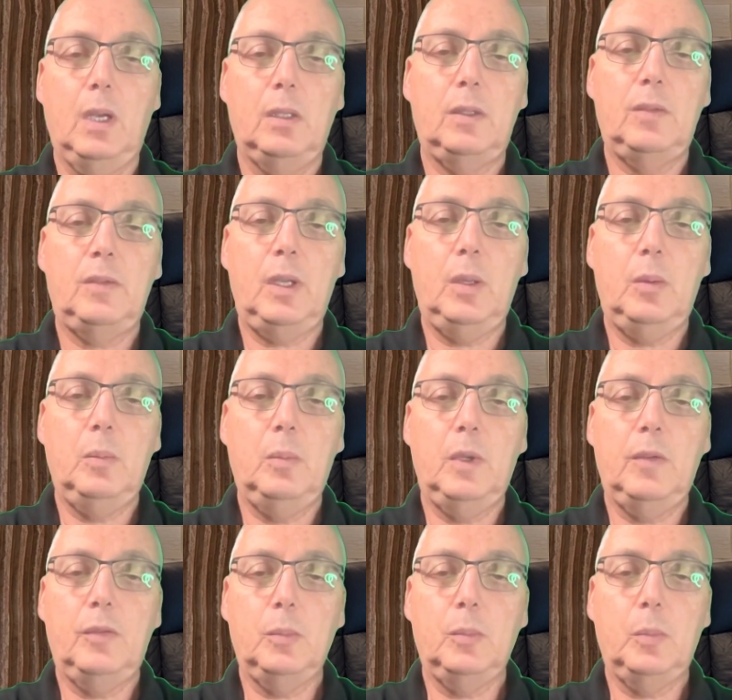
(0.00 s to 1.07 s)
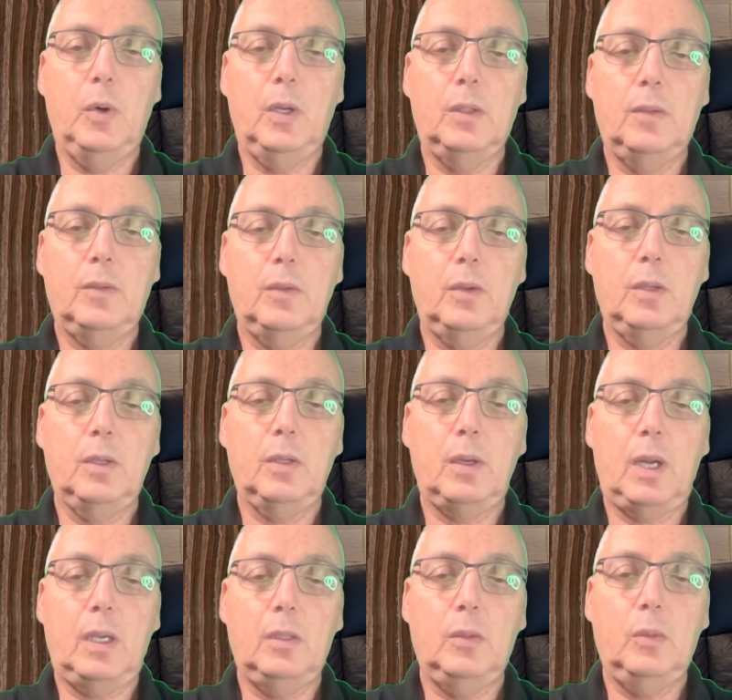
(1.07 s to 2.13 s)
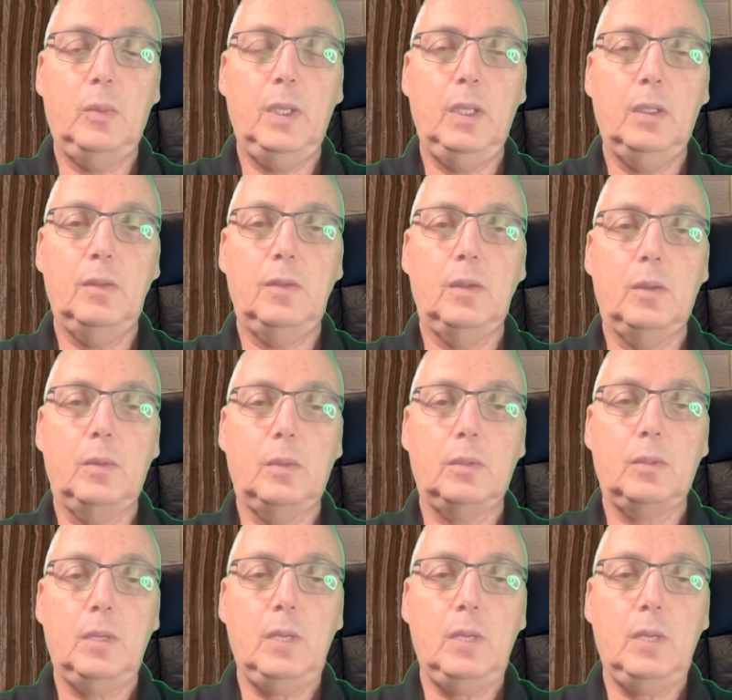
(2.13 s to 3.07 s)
the same football and soccer, I and we, and so on.